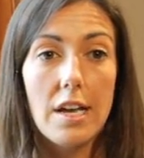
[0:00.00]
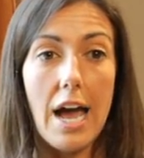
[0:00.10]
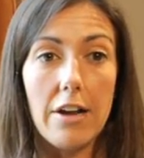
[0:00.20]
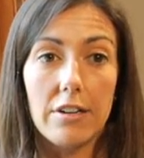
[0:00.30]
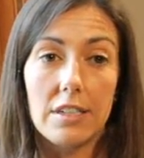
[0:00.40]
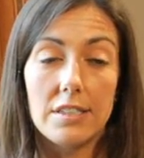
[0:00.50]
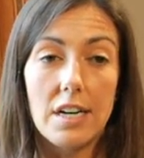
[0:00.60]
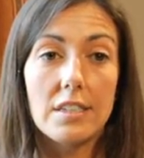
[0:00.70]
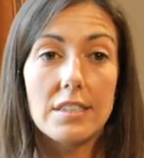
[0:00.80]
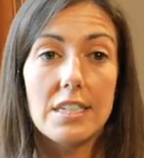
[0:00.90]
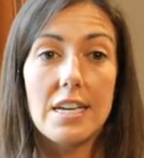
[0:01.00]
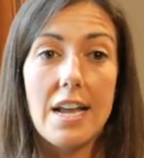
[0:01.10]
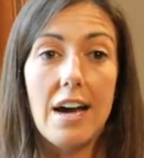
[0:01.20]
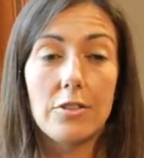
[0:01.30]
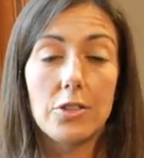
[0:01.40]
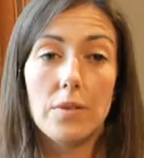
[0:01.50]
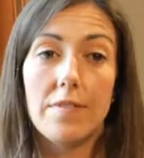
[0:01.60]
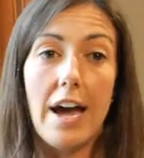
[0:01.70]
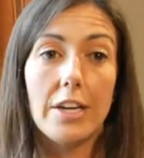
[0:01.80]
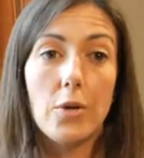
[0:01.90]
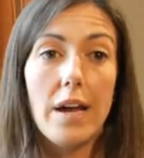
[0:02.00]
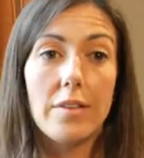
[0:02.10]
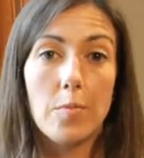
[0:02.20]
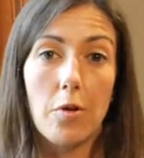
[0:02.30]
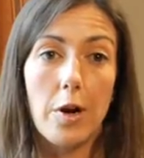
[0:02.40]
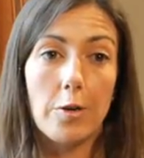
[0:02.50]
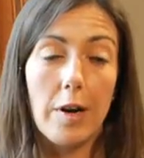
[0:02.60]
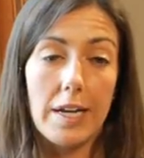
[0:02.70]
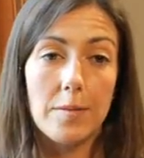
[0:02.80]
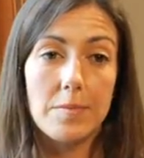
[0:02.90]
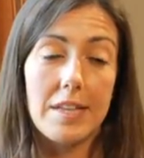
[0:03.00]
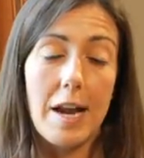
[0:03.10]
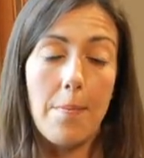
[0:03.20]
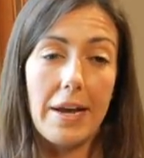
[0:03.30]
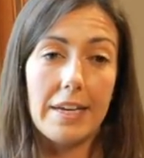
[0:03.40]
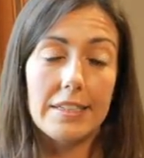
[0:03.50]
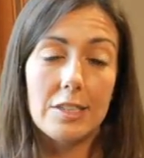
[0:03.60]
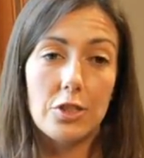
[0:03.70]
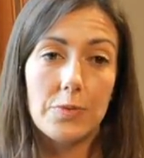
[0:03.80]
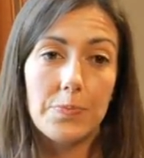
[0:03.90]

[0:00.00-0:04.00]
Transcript: how to conduct it, and how to evaluate the programs that I manage